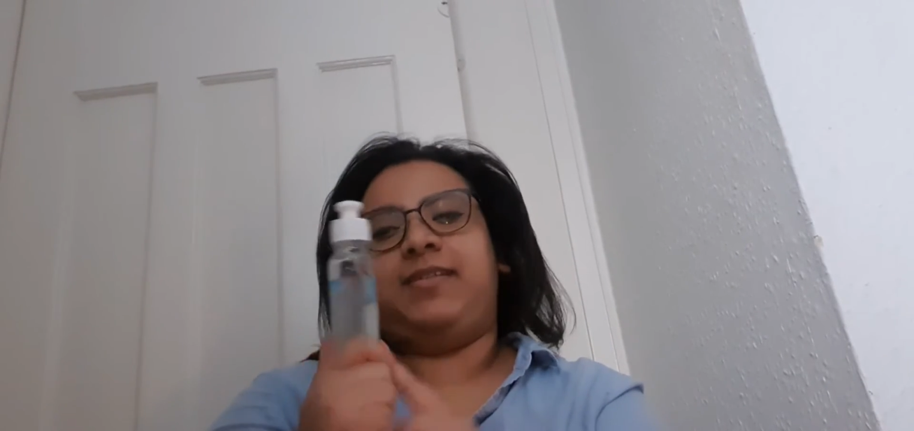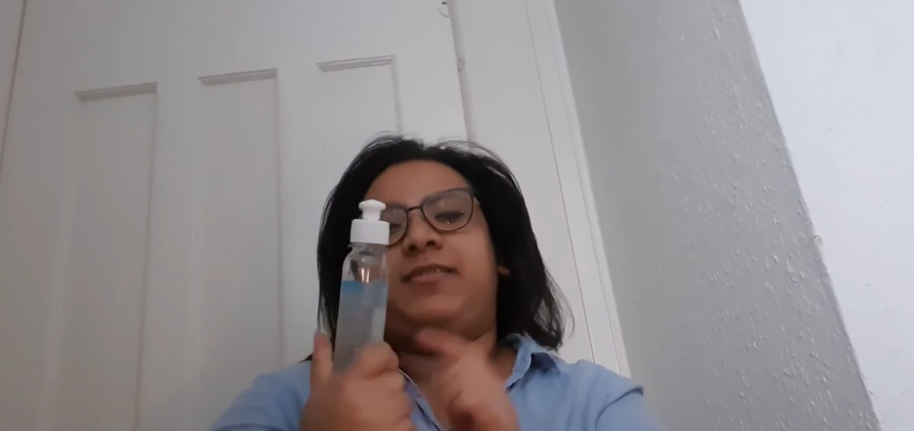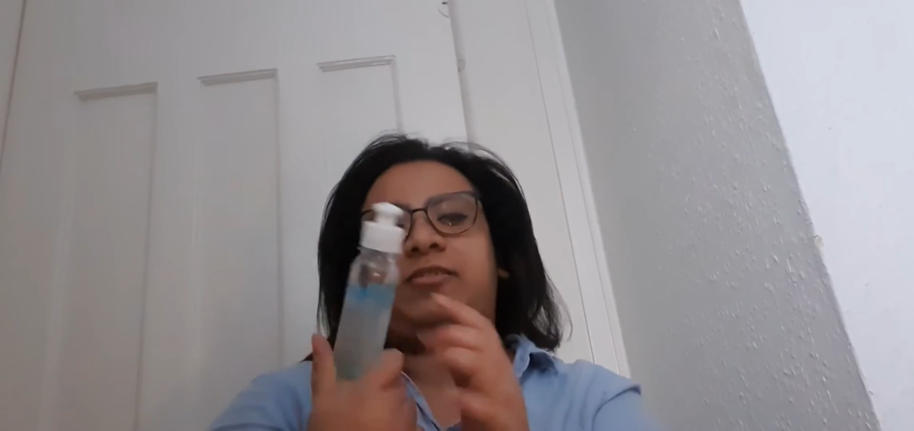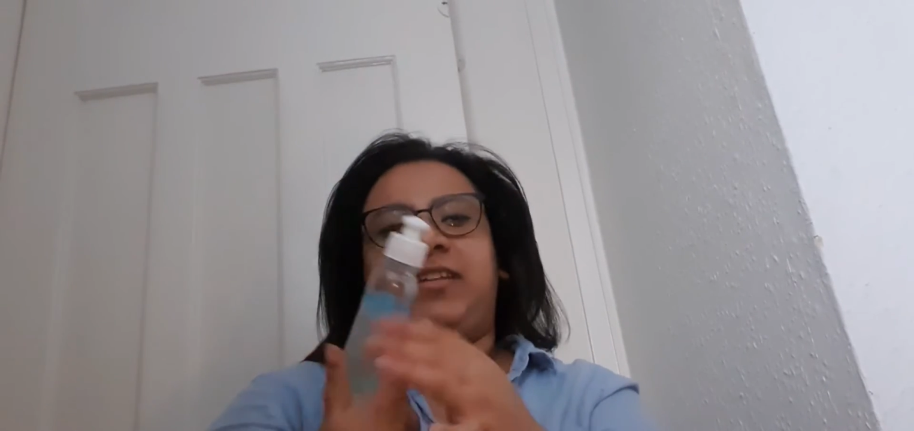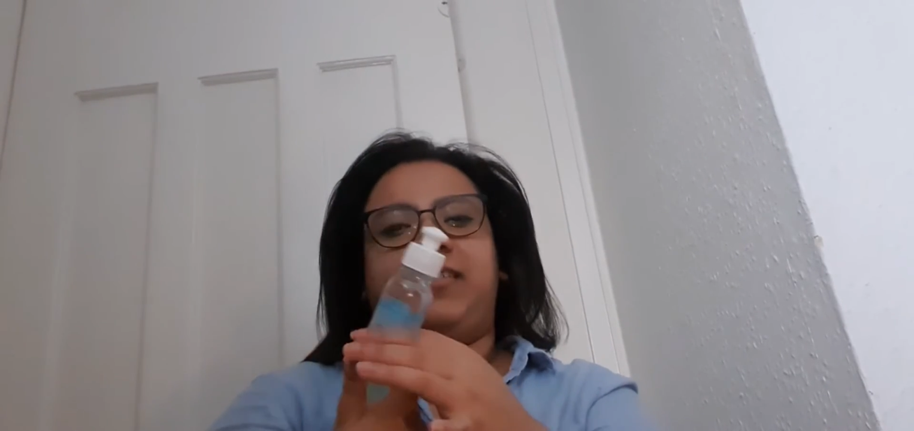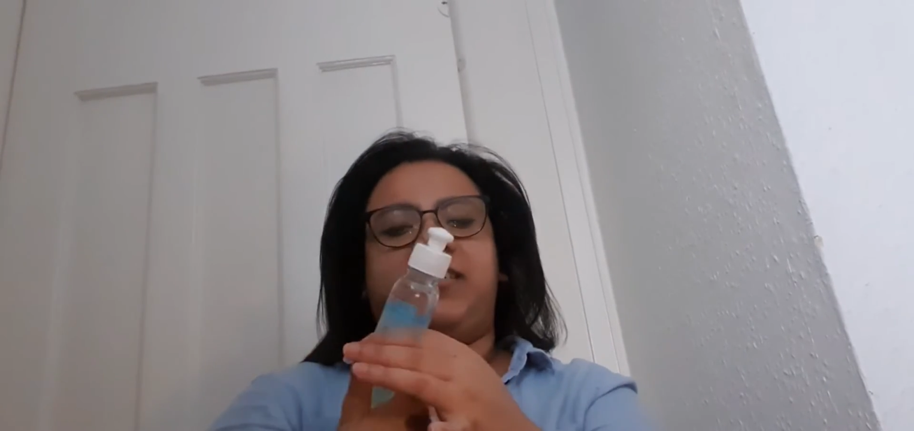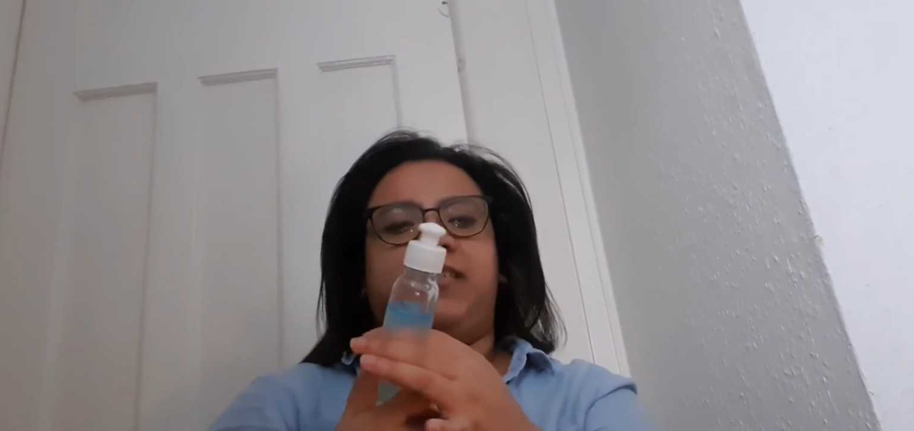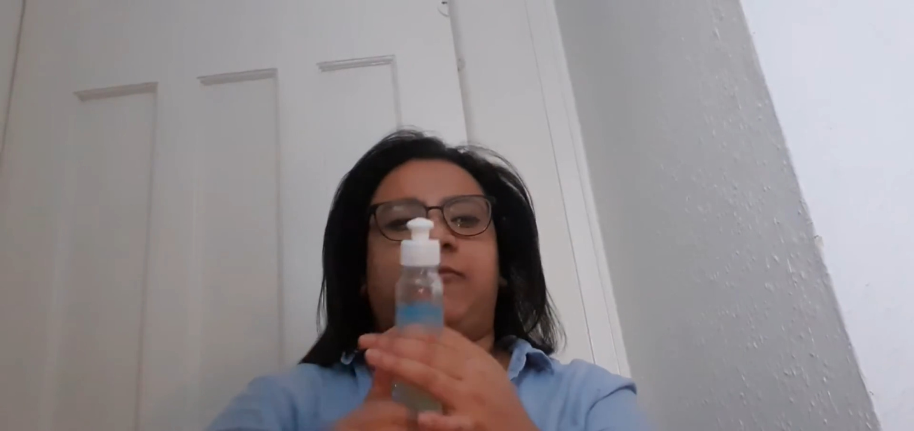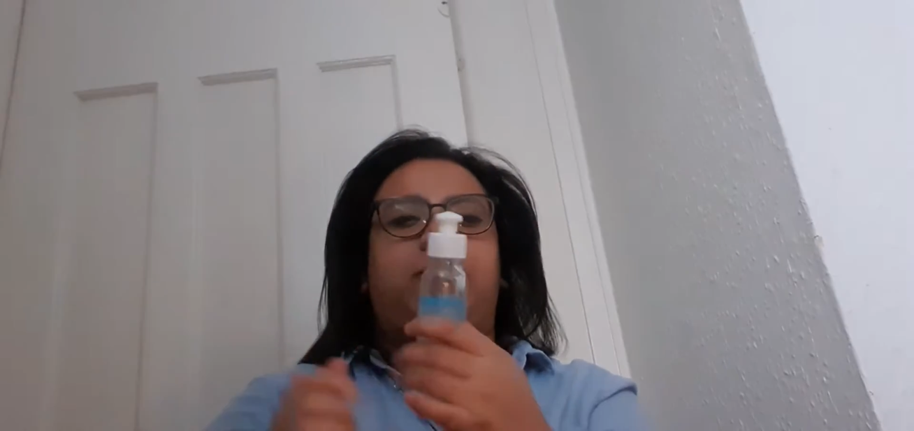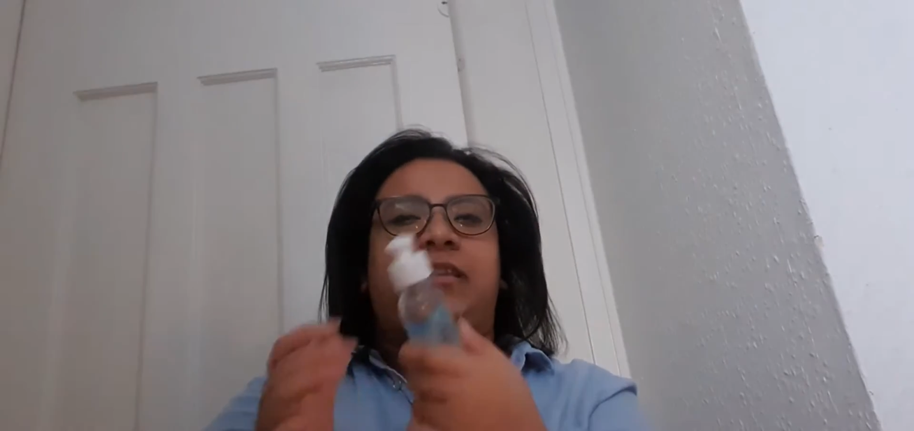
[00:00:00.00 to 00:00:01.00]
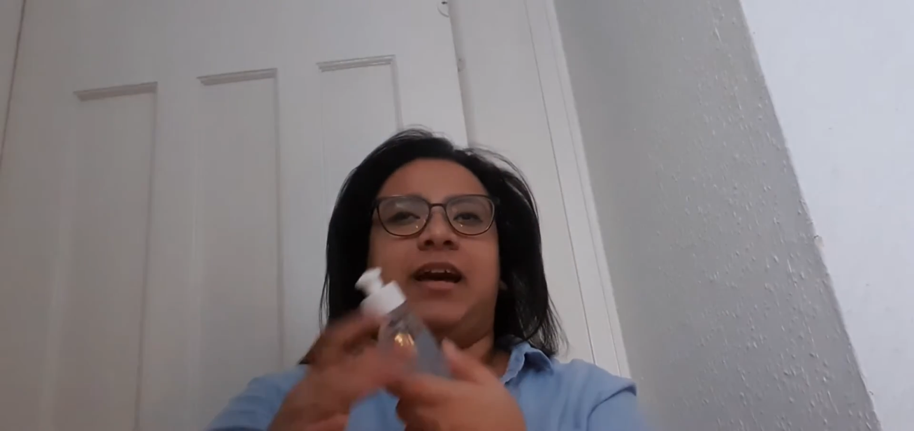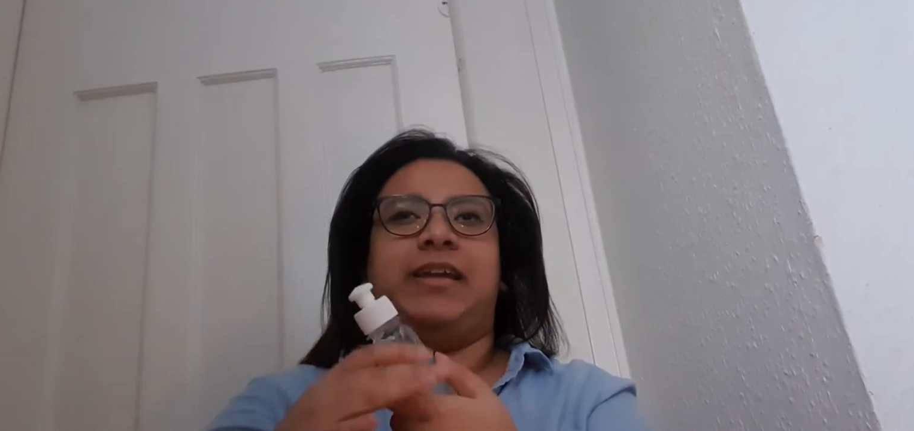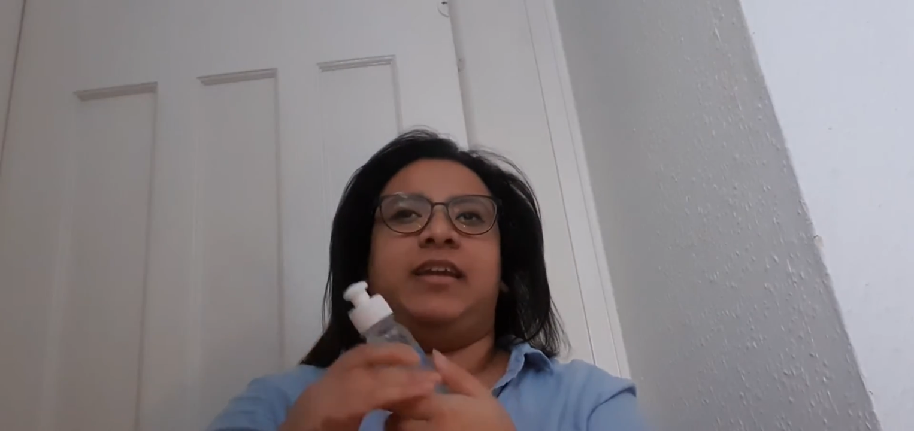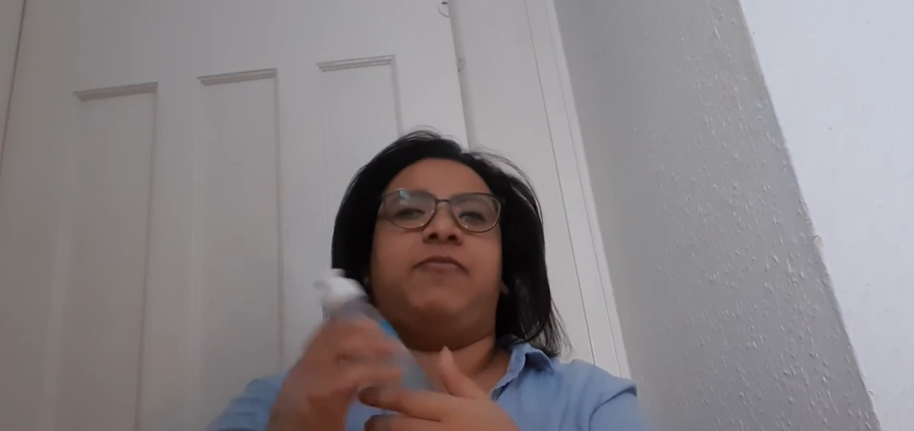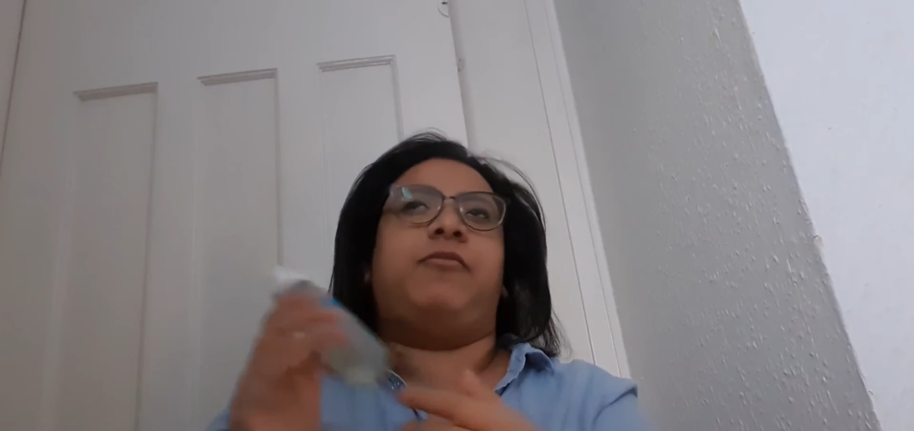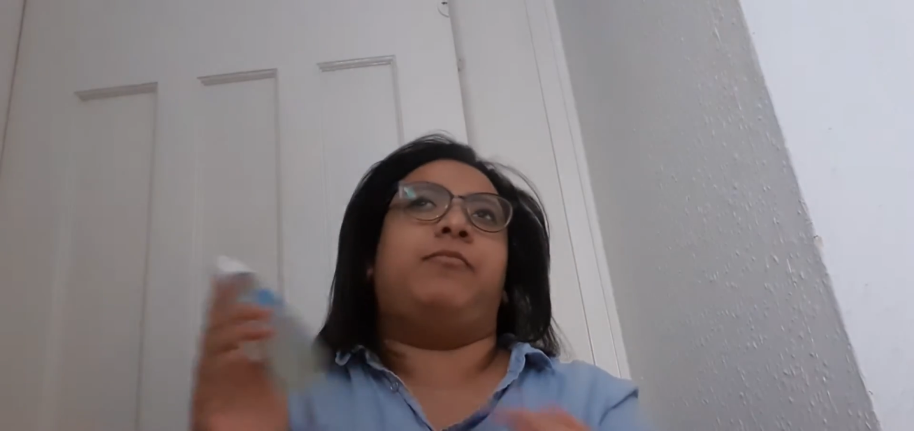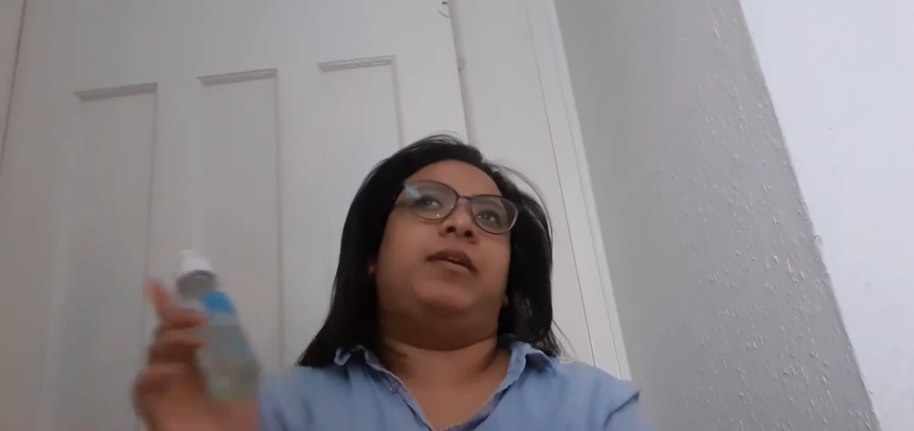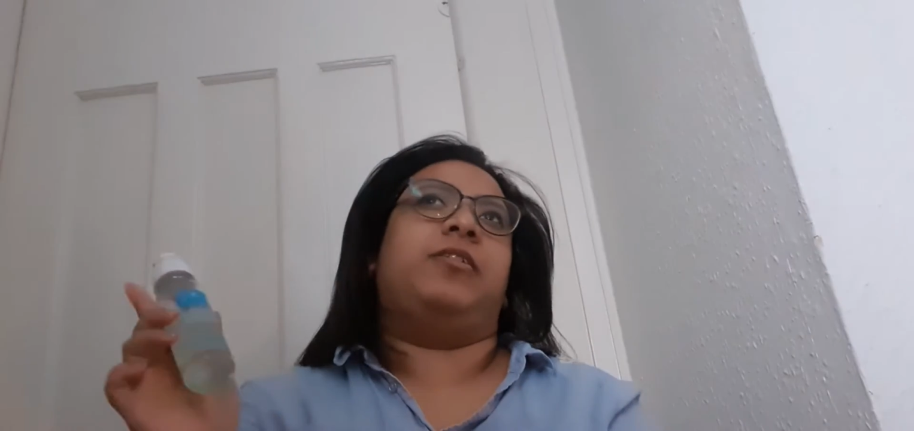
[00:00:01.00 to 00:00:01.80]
So this is just the one that I get from my